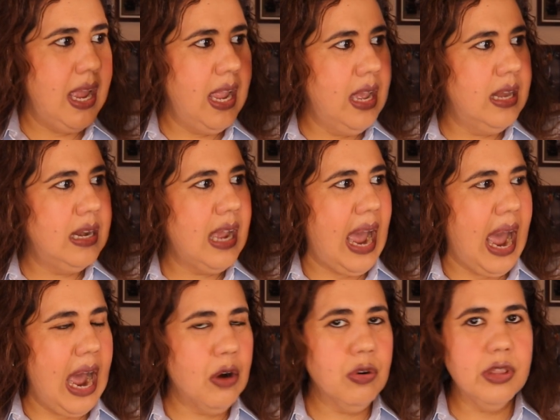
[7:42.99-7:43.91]
and
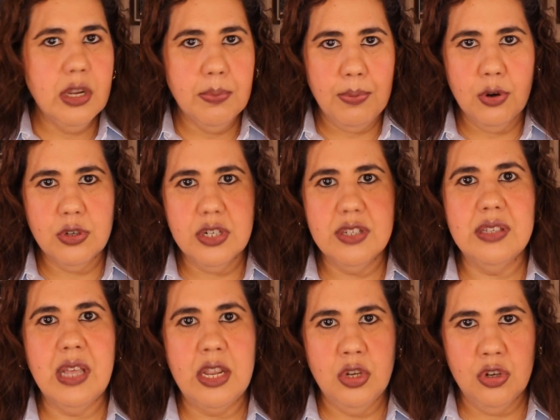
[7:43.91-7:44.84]
how are the
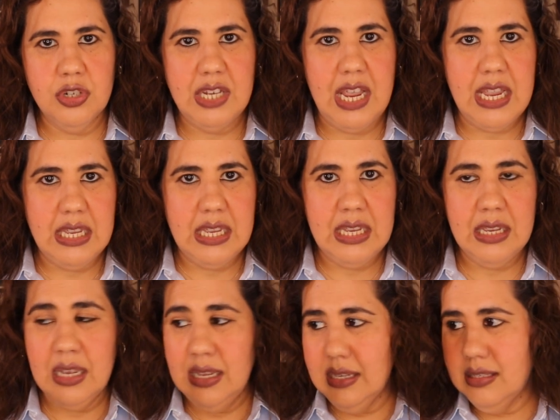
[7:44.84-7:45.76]
approaches that you're
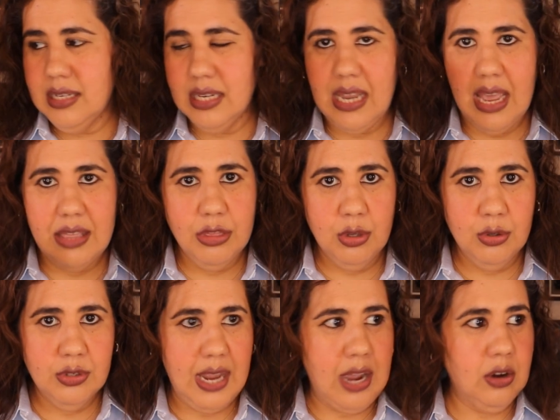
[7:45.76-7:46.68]
taking to get
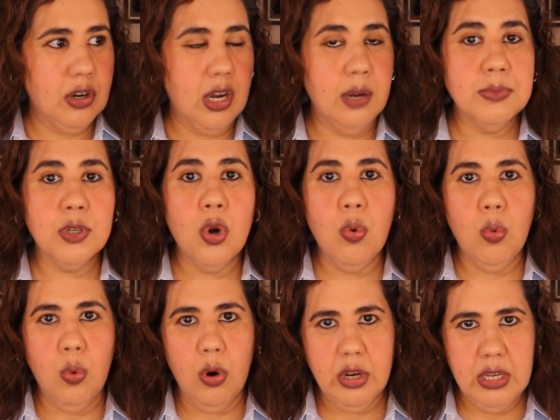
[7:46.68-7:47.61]
those outcomes
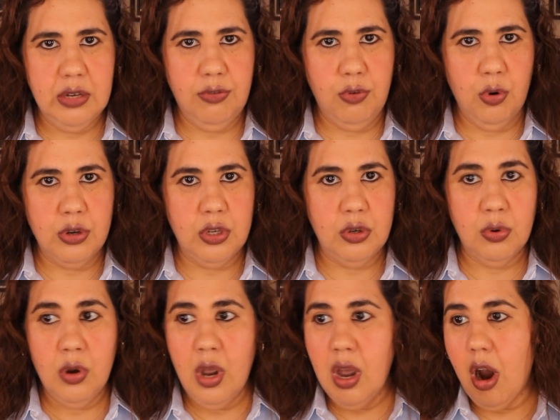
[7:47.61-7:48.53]
working for you.